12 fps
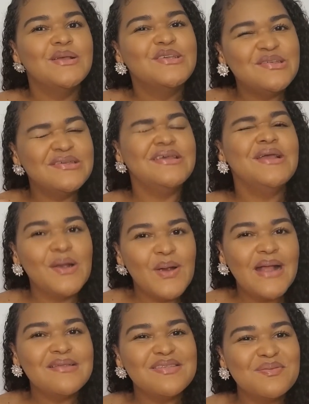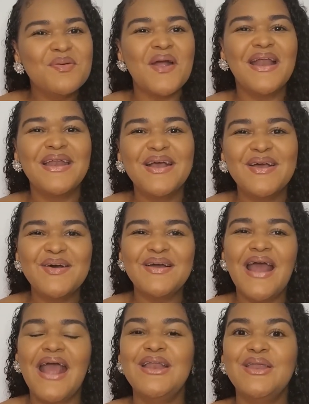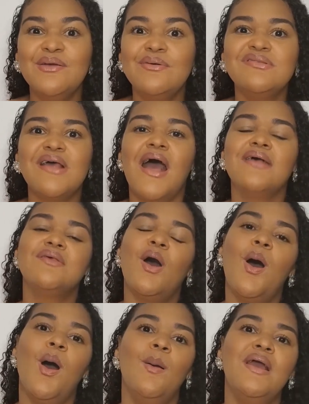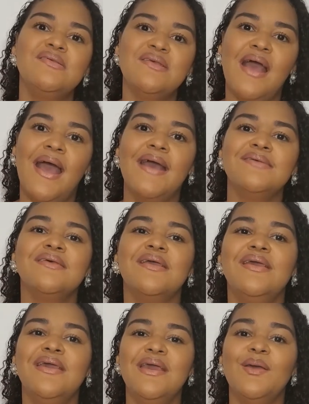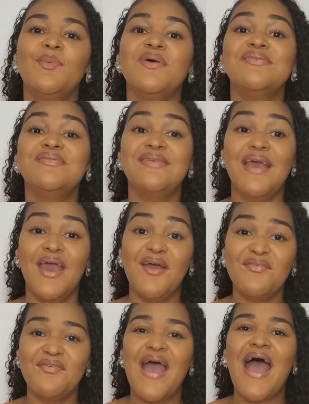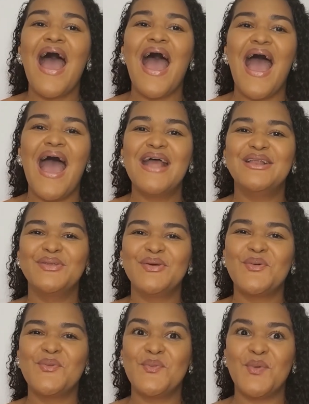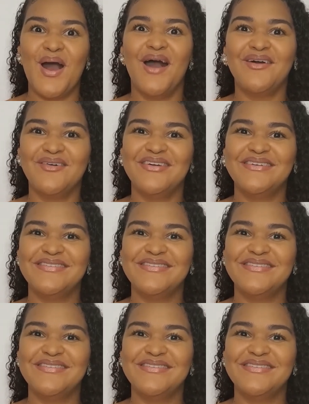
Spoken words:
Share and spread the good news. As always, guys, keep safe and walk good.